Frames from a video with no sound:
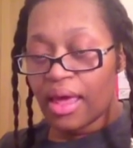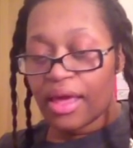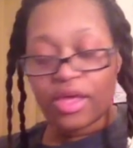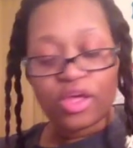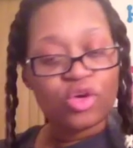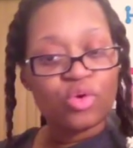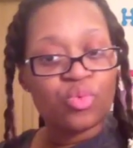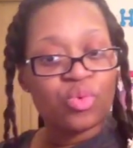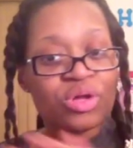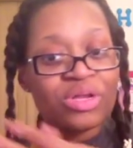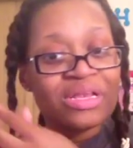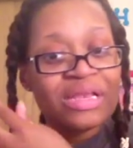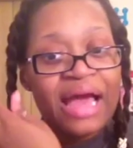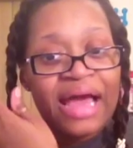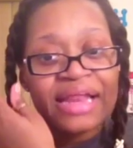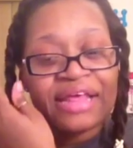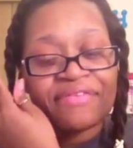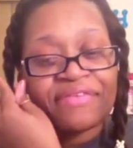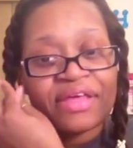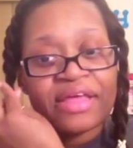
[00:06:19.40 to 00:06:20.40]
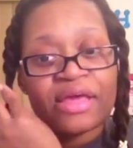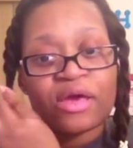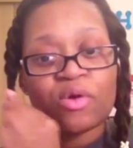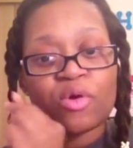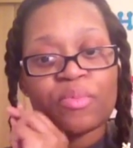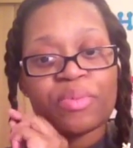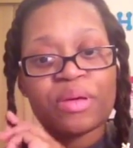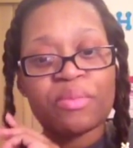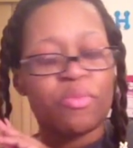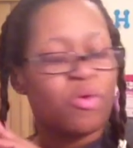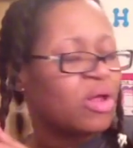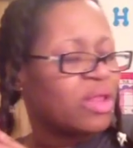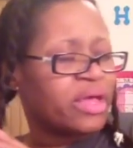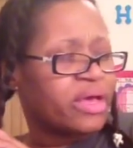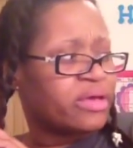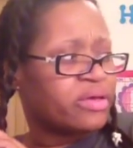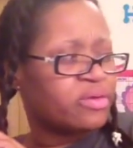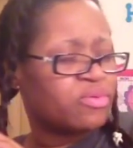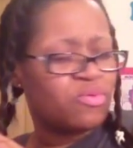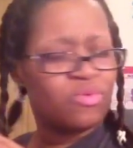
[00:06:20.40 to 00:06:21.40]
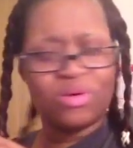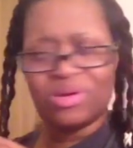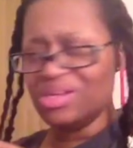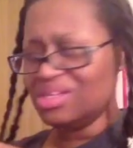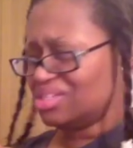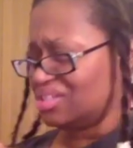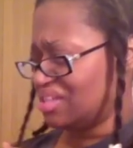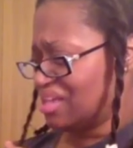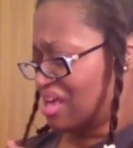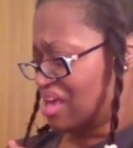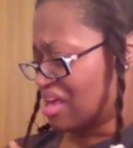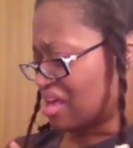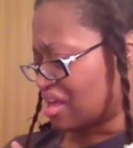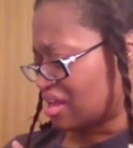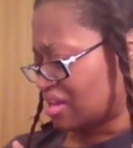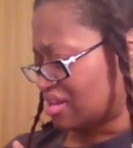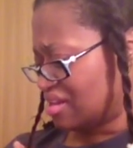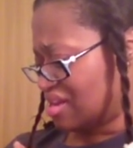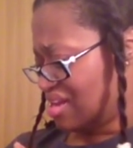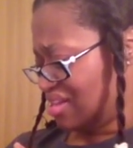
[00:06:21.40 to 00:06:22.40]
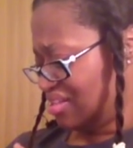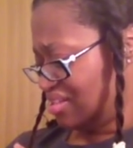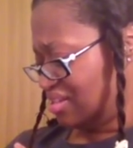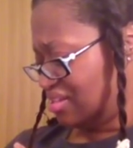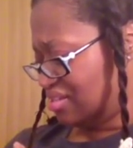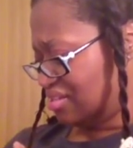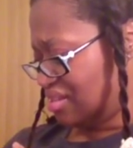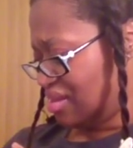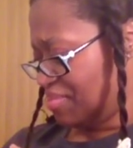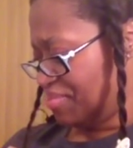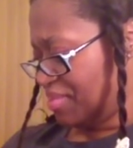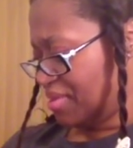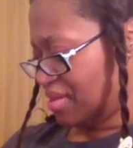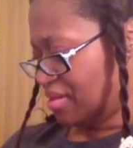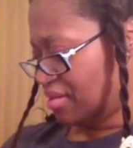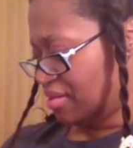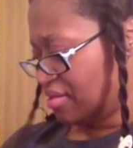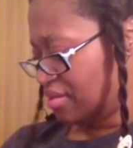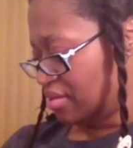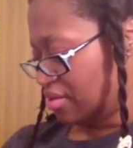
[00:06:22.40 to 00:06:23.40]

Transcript: You would not even, it would be more like a, what is that? Did I say something?